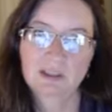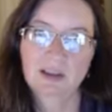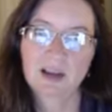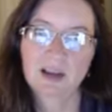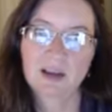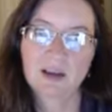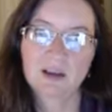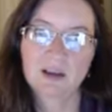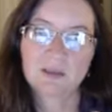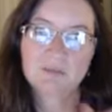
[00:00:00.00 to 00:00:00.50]

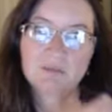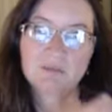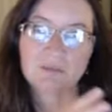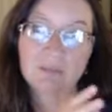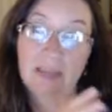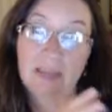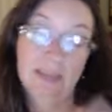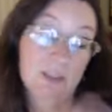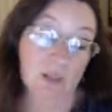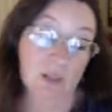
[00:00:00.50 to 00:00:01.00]
And
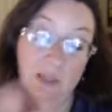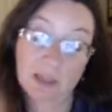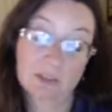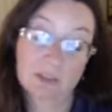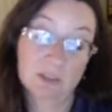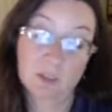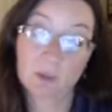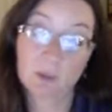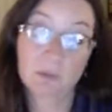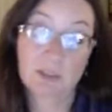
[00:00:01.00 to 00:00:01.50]
you can have
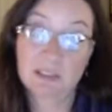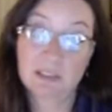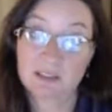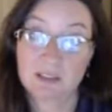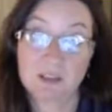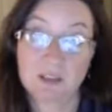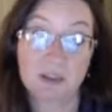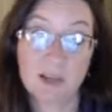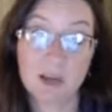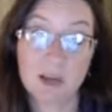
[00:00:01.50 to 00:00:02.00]
soulmates that
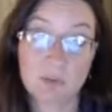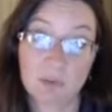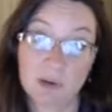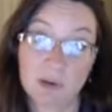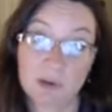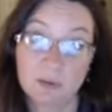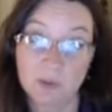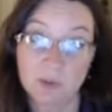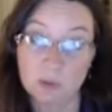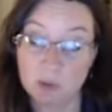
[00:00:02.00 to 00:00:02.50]
are not part
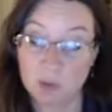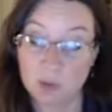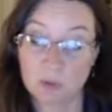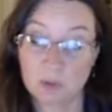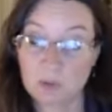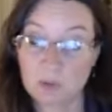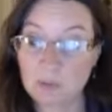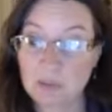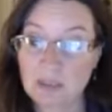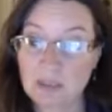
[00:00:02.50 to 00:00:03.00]
of your soul
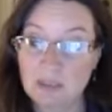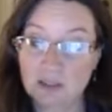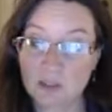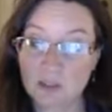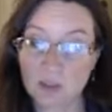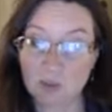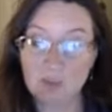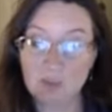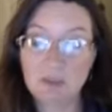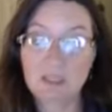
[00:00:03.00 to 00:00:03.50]
group, meaning
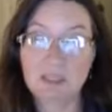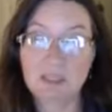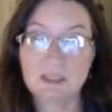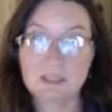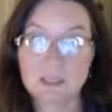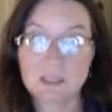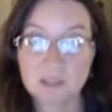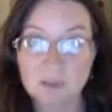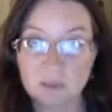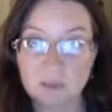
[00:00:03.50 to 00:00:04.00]
your immediate
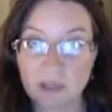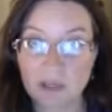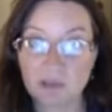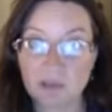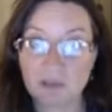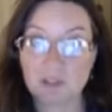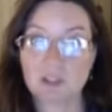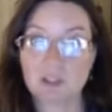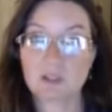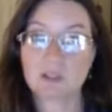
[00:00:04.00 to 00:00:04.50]

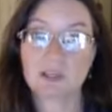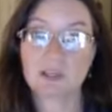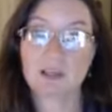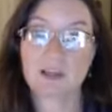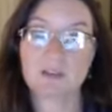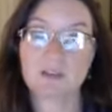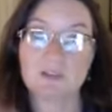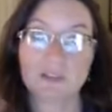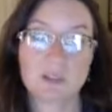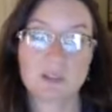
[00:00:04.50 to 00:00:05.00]
surroundings. You can
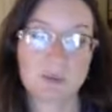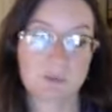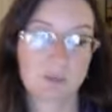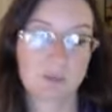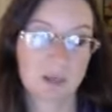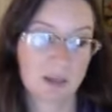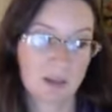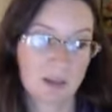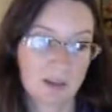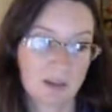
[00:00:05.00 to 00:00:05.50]
have some,
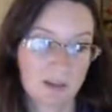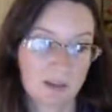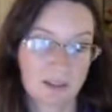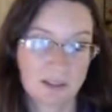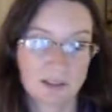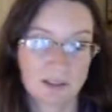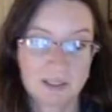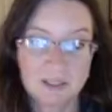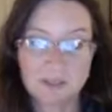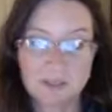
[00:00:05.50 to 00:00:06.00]

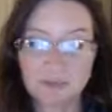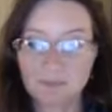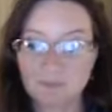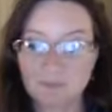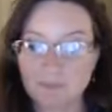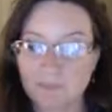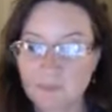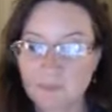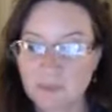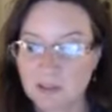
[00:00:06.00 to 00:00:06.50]

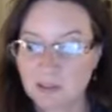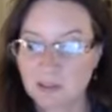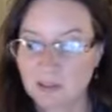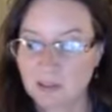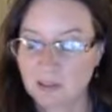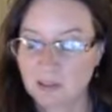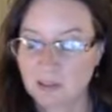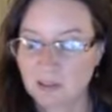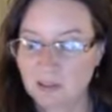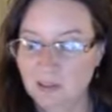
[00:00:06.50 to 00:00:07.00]

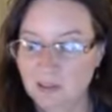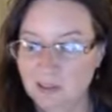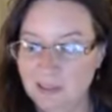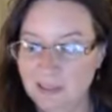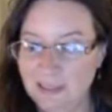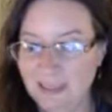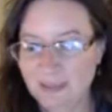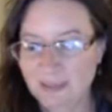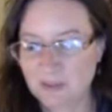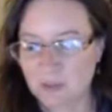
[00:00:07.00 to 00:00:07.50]

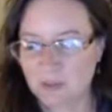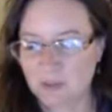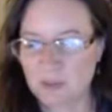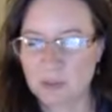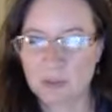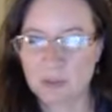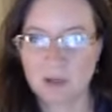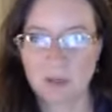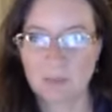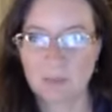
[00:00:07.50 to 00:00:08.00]
I don't know if you
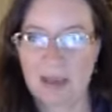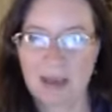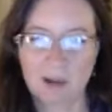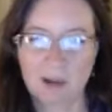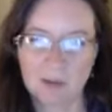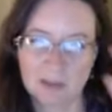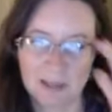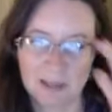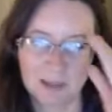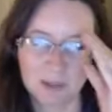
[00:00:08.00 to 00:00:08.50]
call them
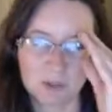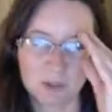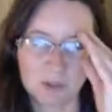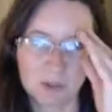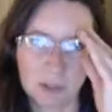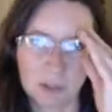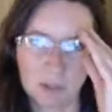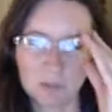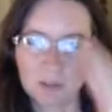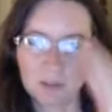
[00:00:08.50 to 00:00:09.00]
outliers or
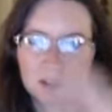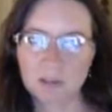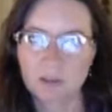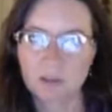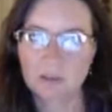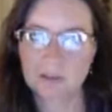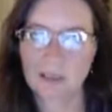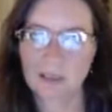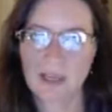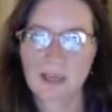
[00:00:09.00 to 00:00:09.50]
not, but
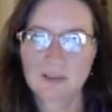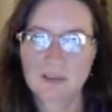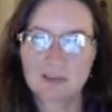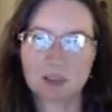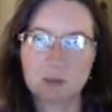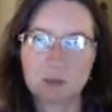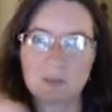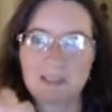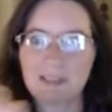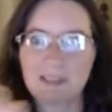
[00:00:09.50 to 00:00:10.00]
you can have
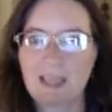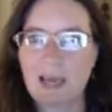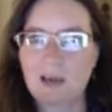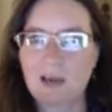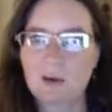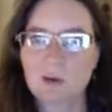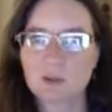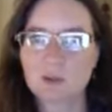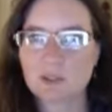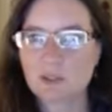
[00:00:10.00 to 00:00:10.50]
some
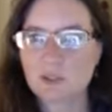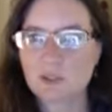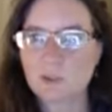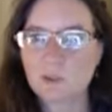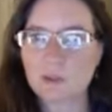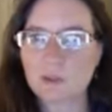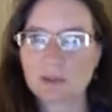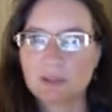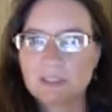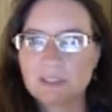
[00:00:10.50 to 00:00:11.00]
scattered
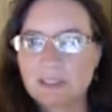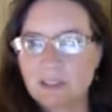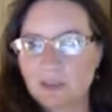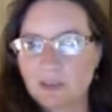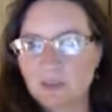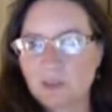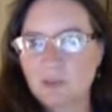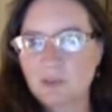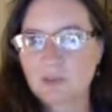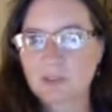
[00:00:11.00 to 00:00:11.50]
souls and
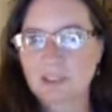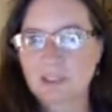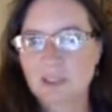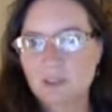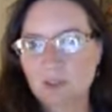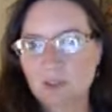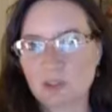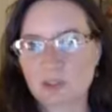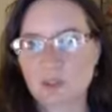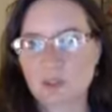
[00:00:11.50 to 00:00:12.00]
different
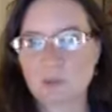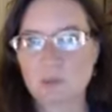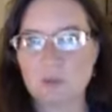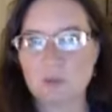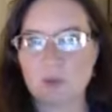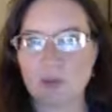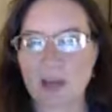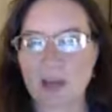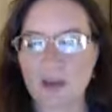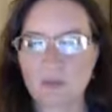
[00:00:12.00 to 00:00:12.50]
relationships
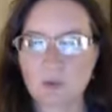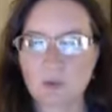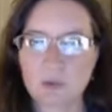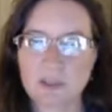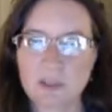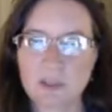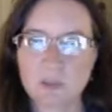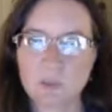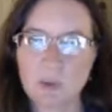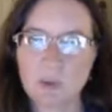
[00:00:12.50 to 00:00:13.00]
you have with
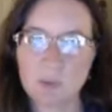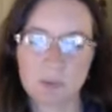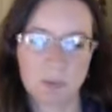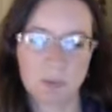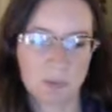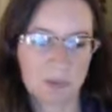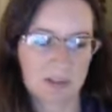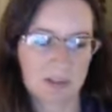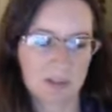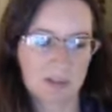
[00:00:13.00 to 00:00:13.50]
these people,
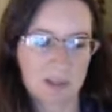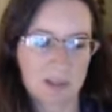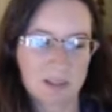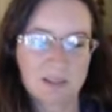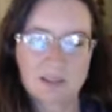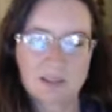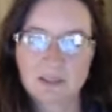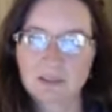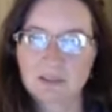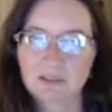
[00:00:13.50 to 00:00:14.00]
but they're not
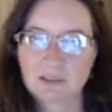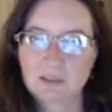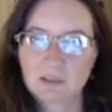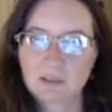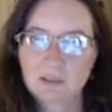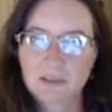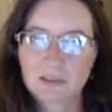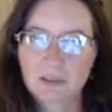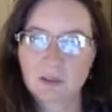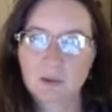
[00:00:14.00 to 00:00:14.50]

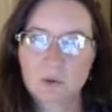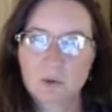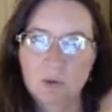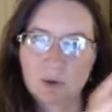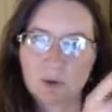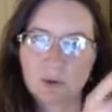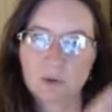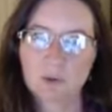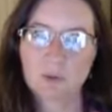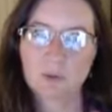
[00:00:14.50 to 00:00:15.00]
necessarily the
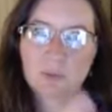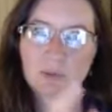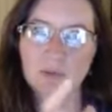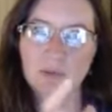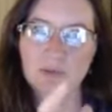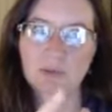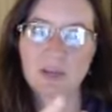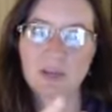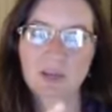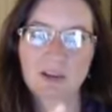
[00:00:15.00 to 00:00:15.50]
core group
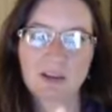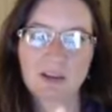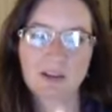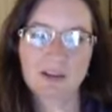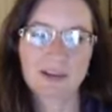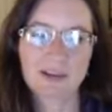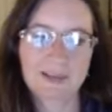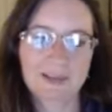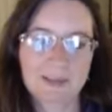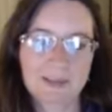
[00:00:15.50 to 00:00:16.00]

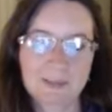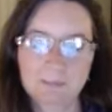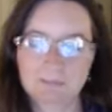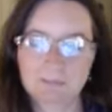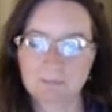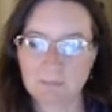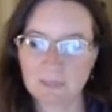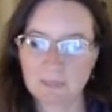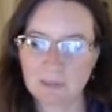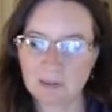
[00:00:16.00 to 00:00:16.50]
of
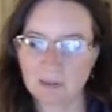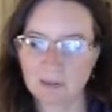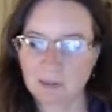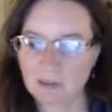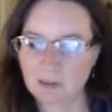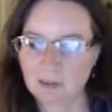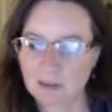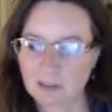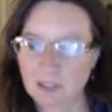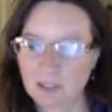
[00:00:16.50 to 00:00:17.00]

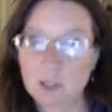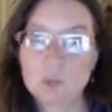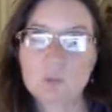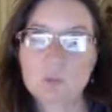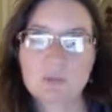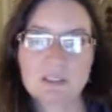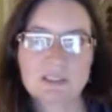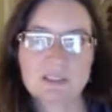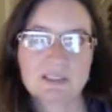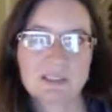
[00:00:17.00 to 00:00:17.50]

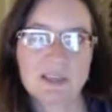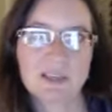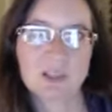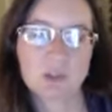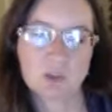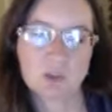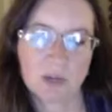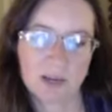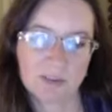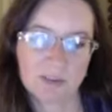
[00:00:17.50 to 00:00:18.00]
humans that you
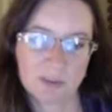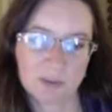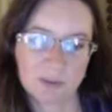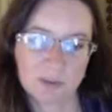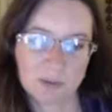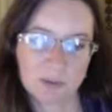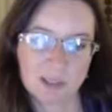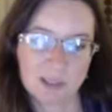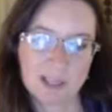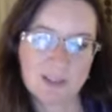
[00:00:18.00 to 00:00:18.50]
travel
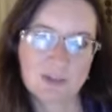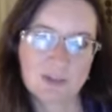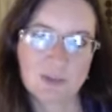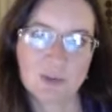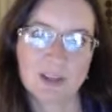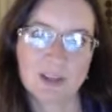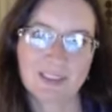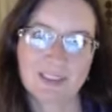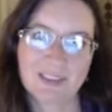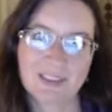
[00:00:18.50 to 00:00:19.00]
through life
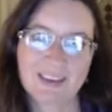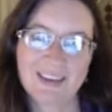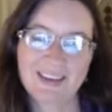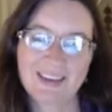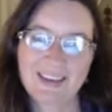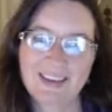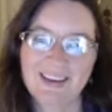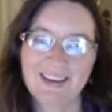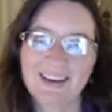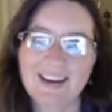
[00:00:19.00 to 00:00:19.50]
with.
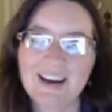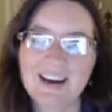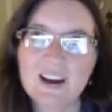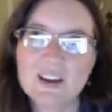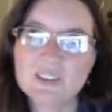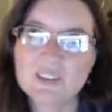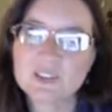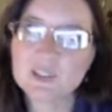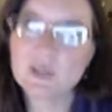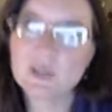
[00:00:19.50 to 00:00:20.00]

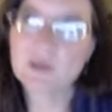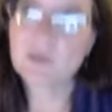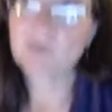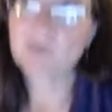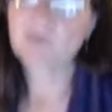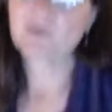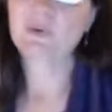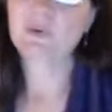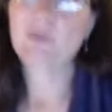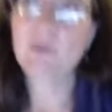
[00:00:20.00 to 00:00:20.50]

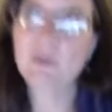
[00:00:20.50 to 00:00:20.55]
So,